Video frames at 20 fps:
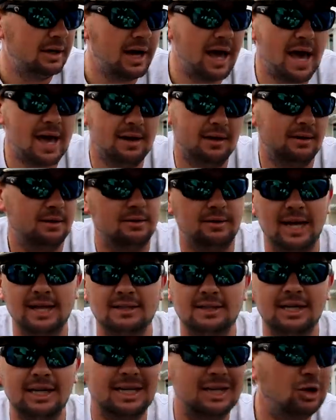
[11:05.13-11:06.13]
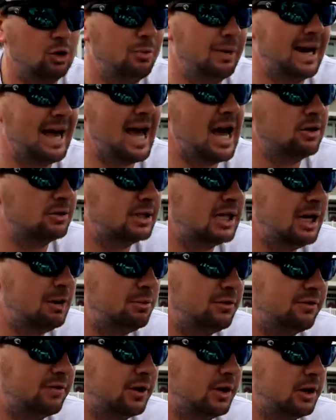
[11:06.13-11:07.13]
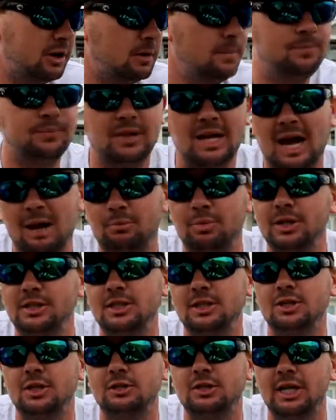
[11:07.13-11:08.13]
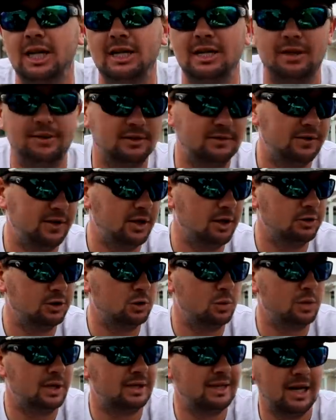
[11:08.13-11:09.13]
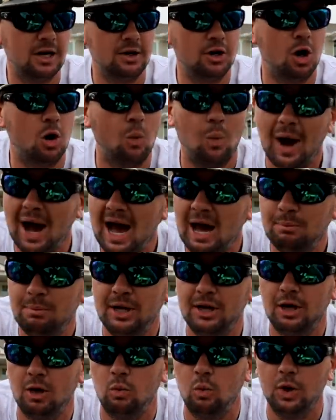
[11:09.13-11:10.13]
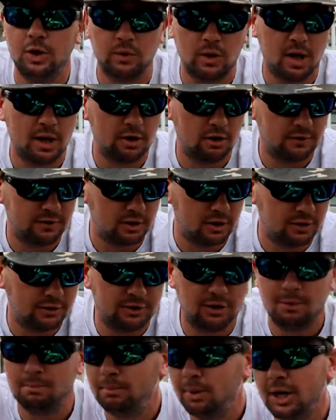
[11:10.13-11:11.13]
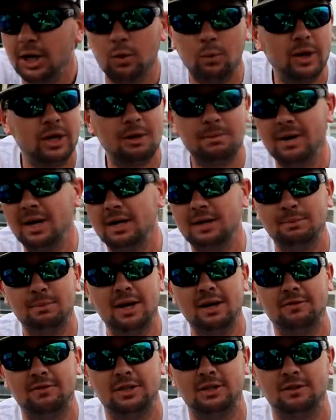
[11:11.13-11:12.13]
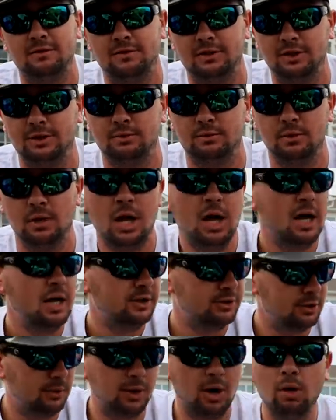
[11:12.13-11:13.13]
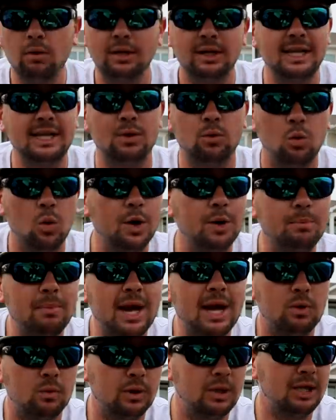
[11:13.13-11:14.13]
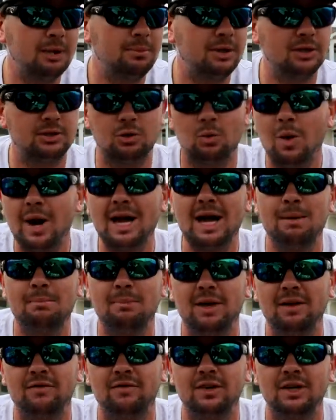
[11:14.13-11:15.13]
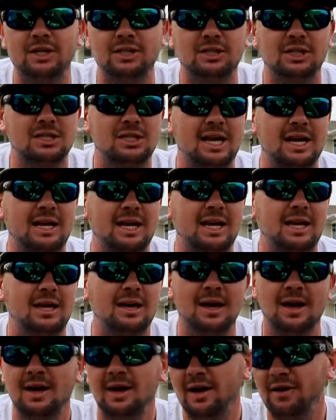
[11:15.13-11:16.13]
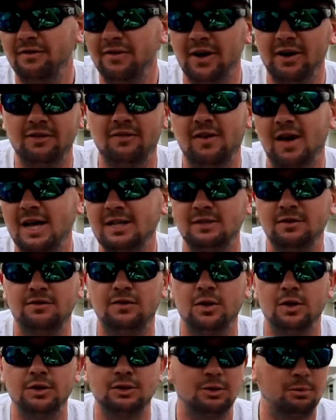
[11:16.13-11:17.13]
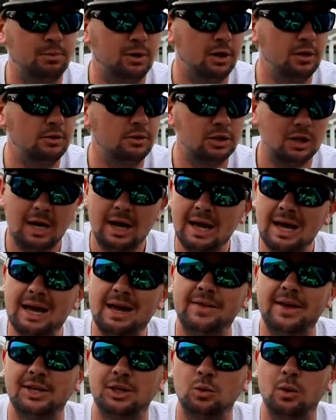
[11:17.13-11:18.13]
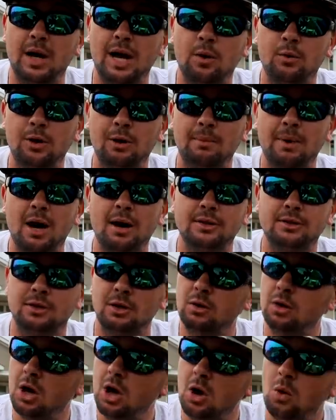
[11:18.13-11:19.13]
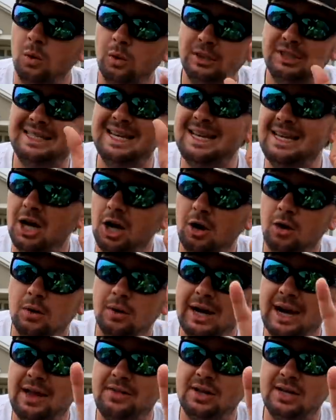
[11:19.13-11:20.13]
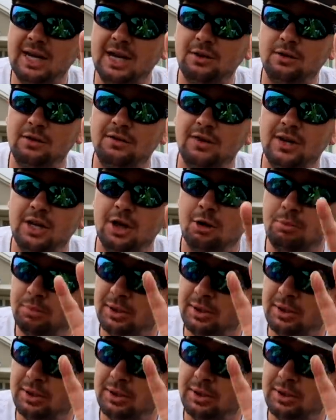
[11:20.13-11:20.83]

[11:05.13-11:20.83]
And that's it. A little bit of housekeeping for y'all. I appreciate y'all checking out this video. Just want to tell y'all why I'd pick up one rod over the other, but we committed to bed fishing for this one. So we only needed one bait really because the way I bed fish is like a very fast and furious approach. And that's the way I went about it. So we'll see y'all in the day 2 video.